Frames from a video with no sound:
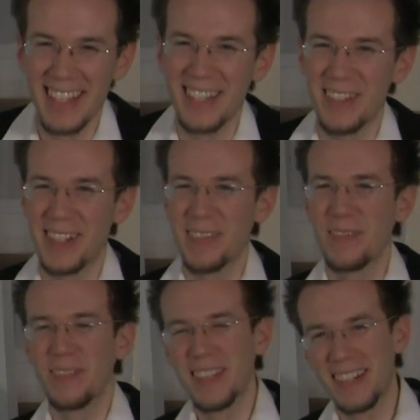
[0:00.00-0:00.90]
Anyway,
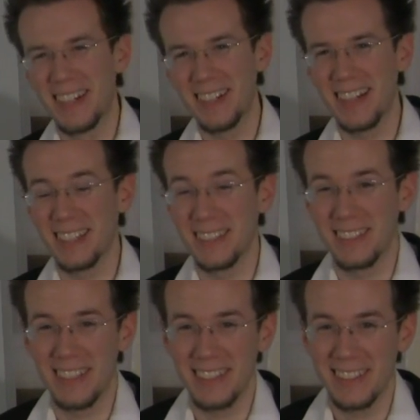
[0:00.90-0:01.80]
okay, so
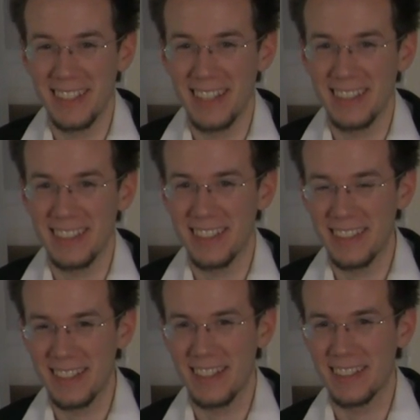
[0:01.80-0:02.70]
I'll talk to you guys
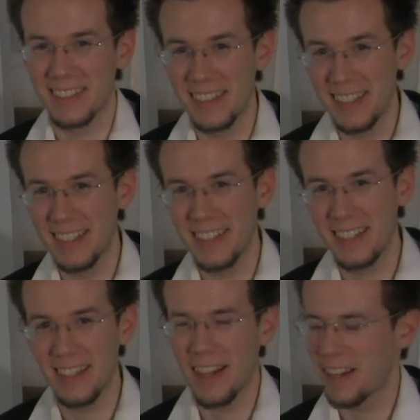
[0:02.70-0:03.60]
later, and I'll see you in the
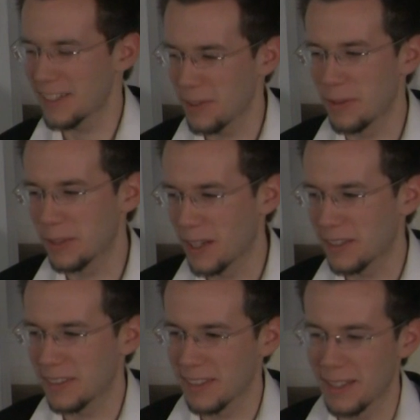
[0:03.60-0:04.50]
next, I guess I won't
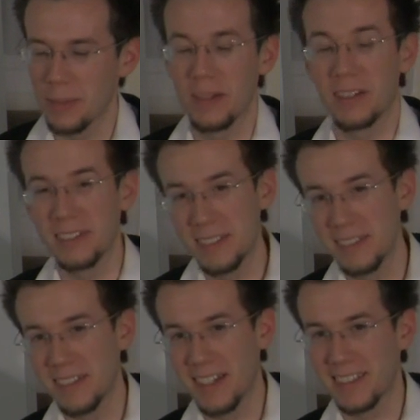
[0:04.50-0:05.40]
talk to you later, but I'll see
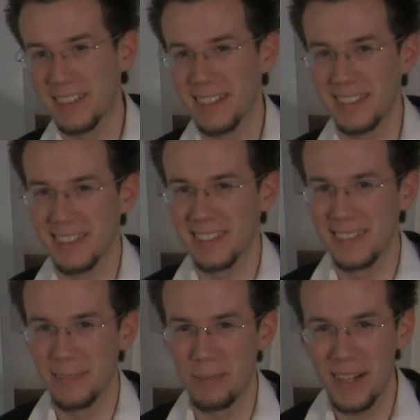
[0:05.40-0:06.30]
you in the next lesson.
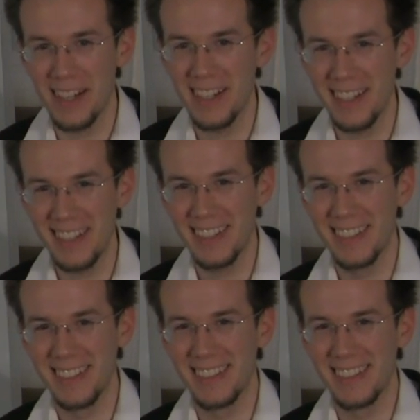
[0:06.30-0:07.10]
Bye!